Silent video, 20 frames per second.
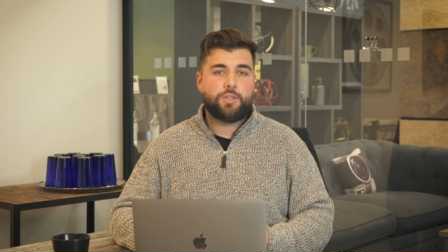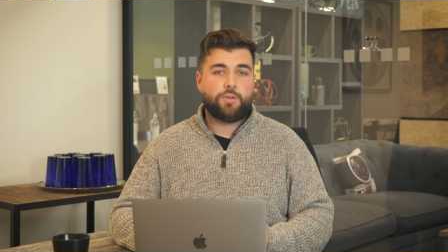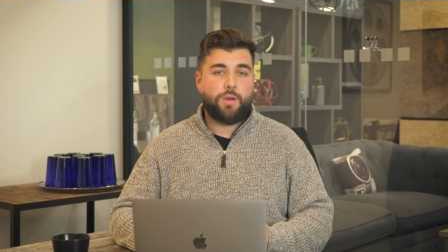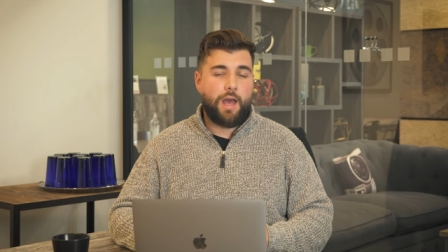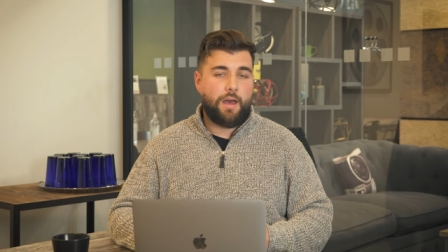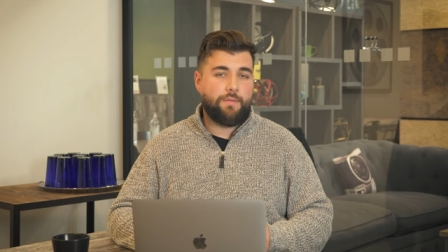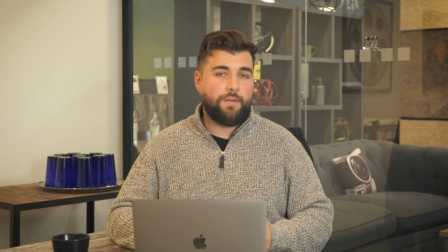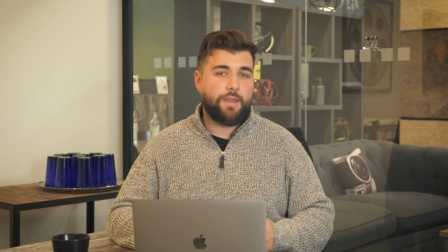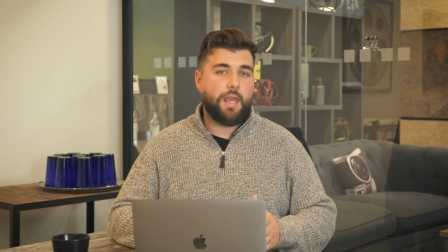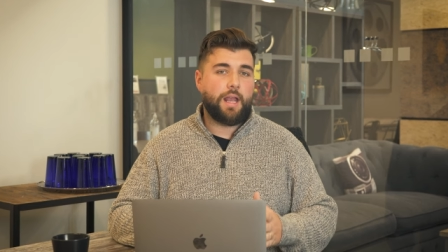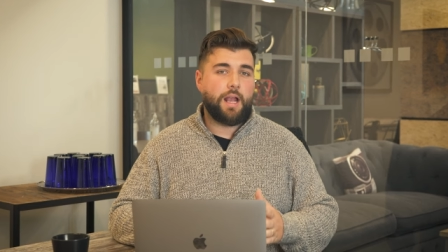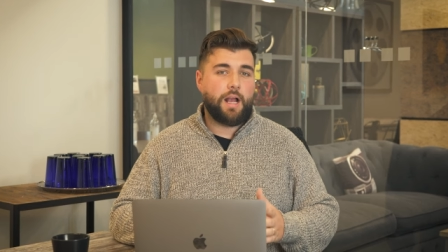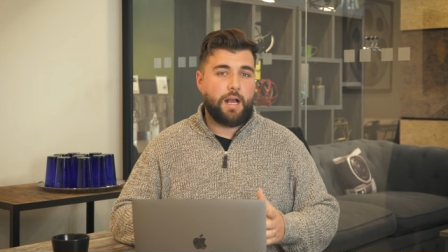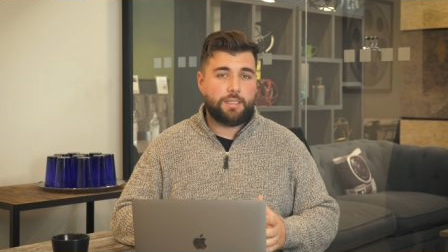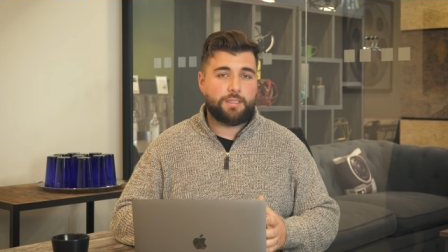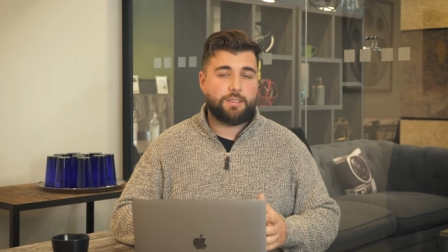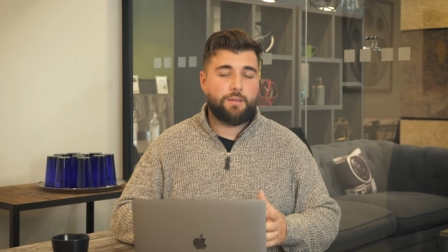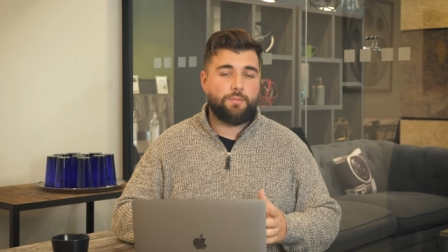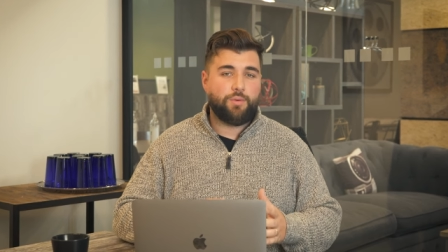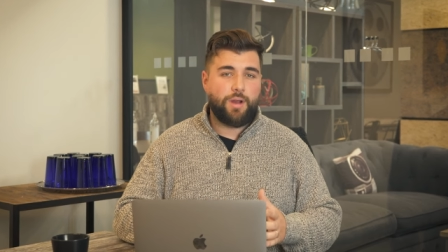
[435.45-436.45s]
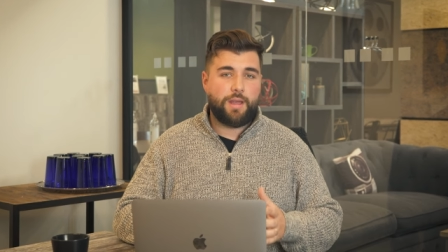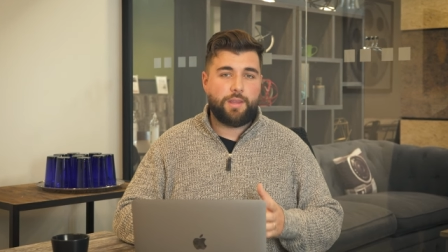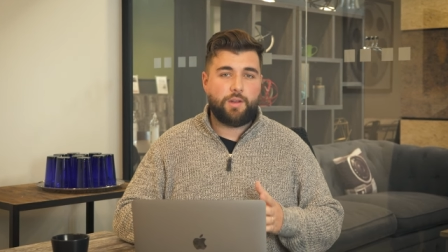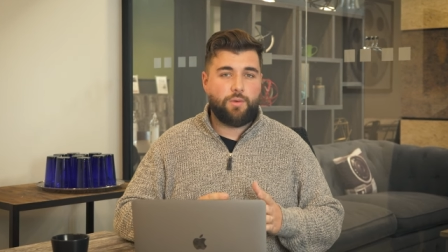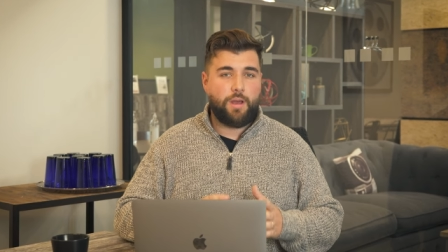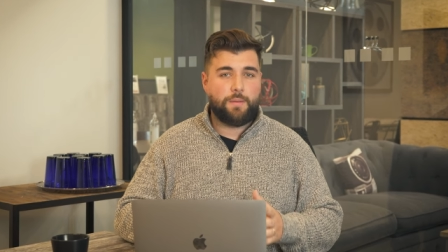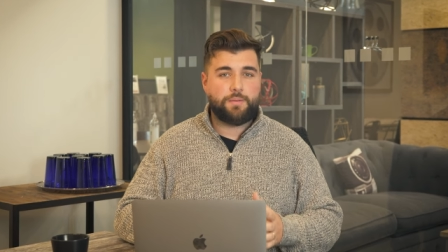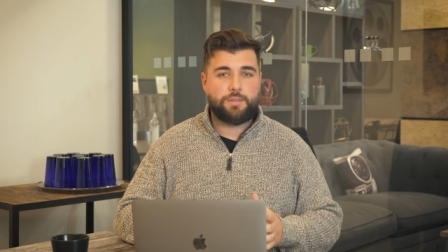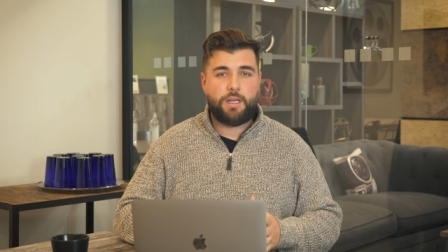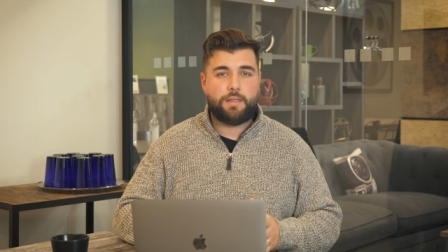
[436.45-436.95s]
So having a custom branded
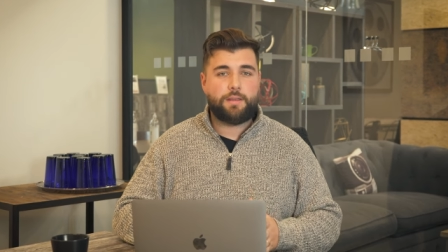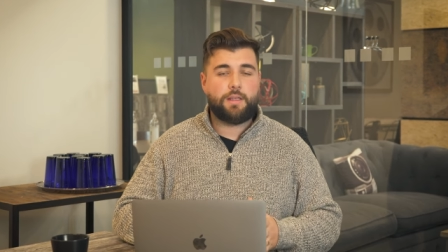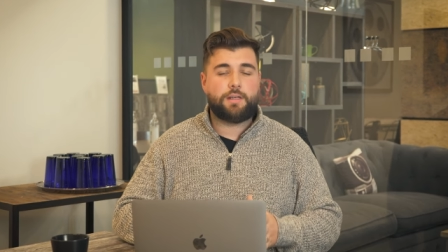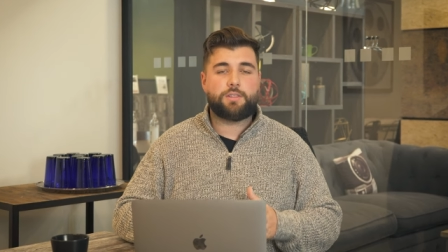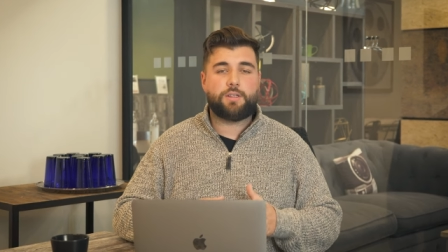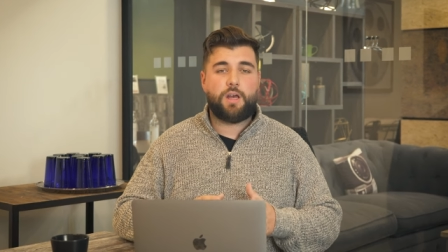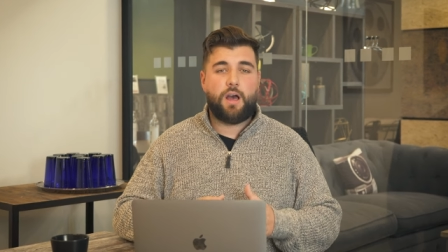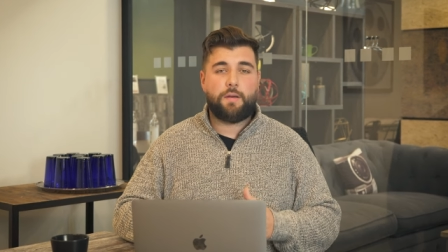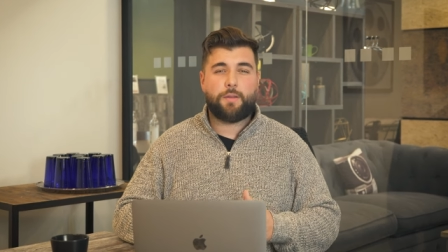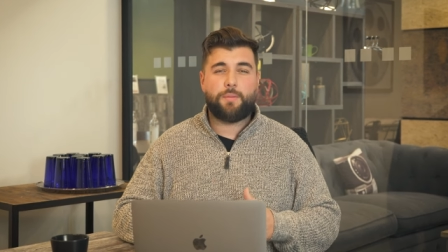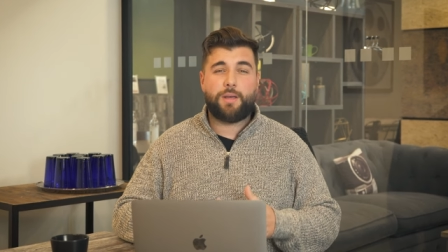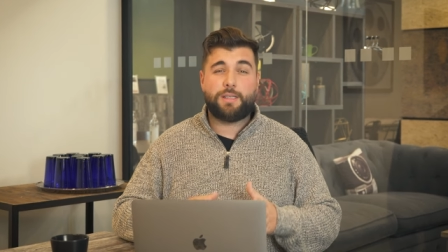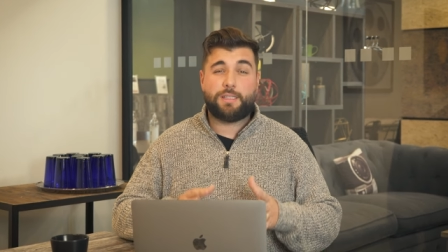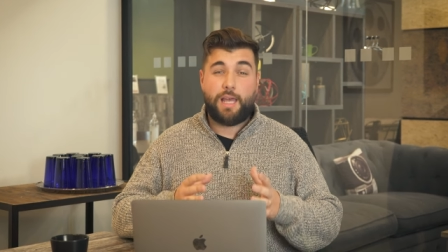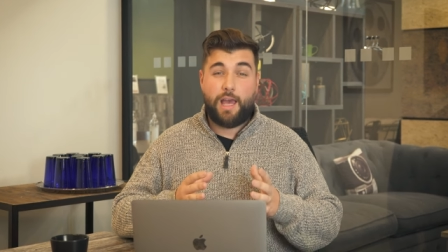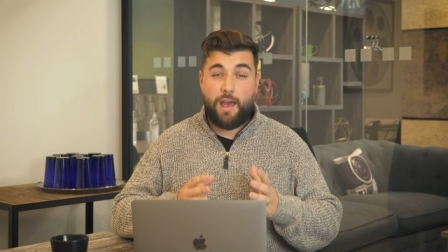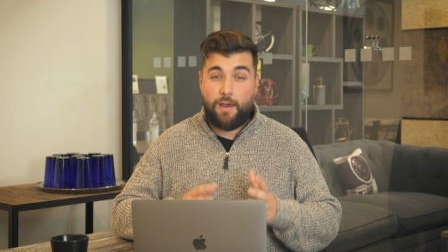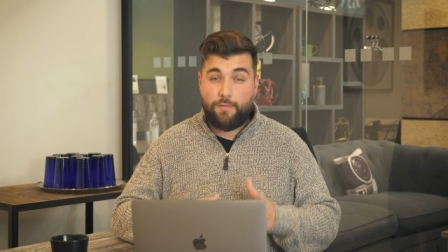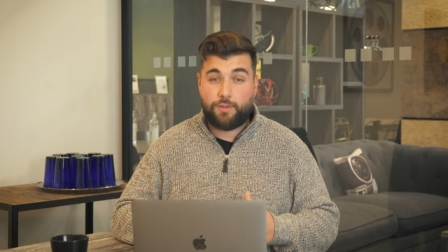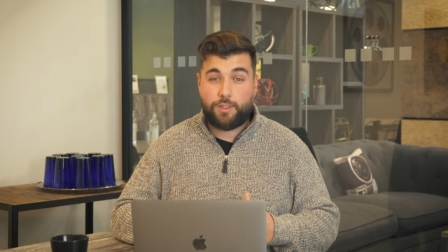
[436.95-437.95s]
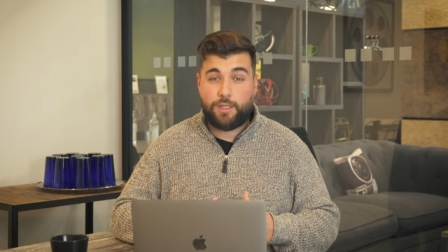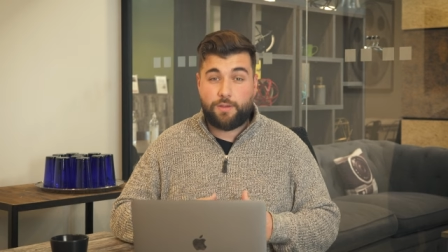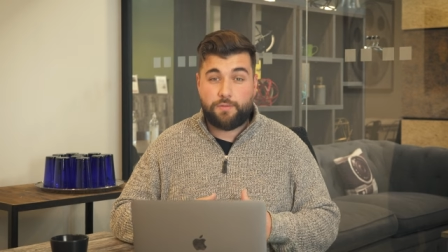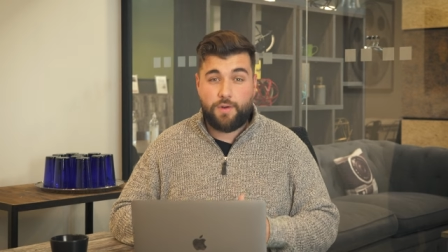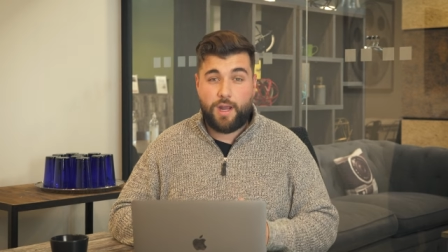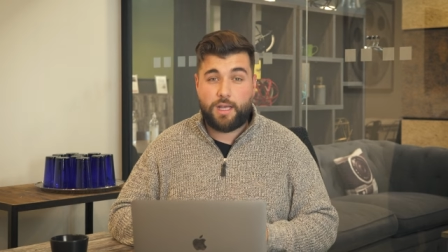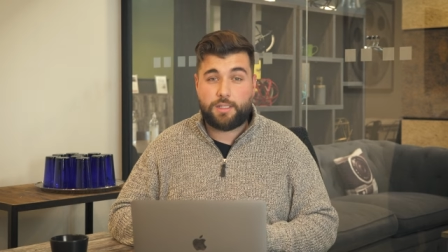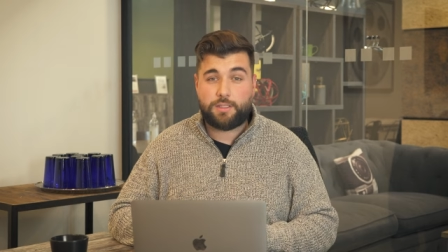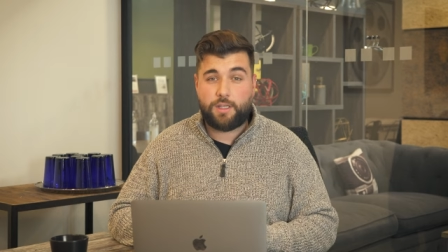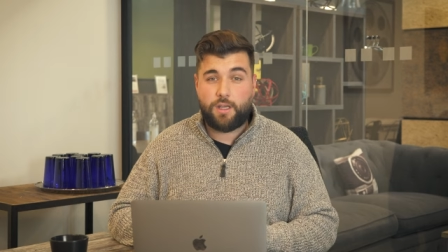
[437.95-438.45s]
website that is optimized heavily
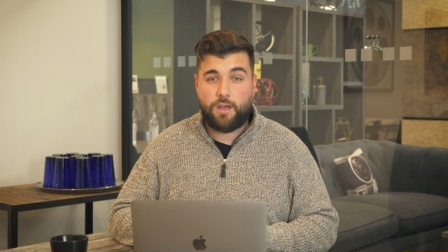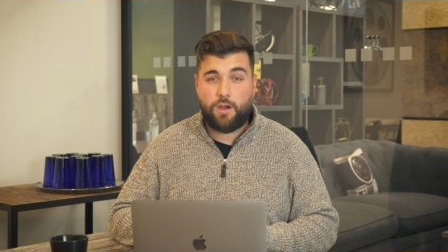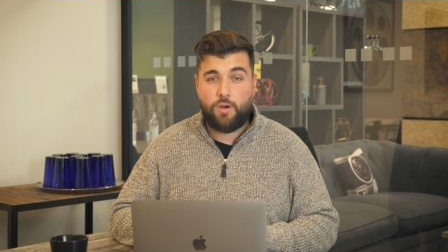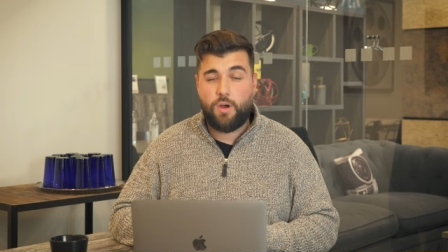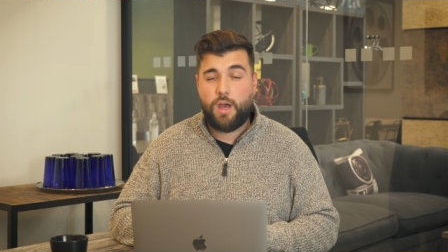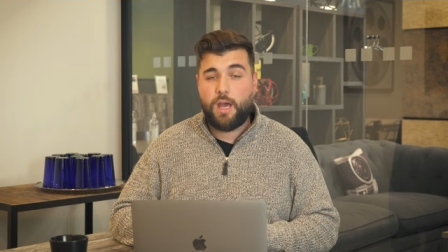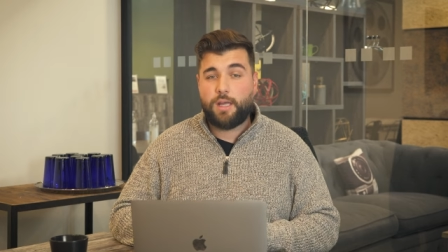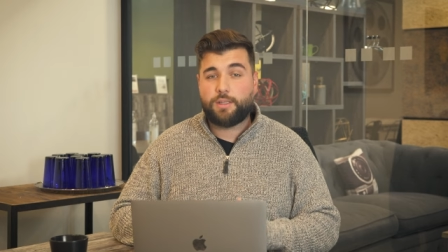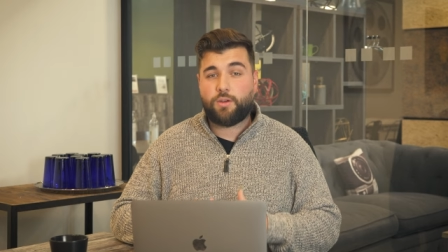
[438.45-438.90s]
for S E O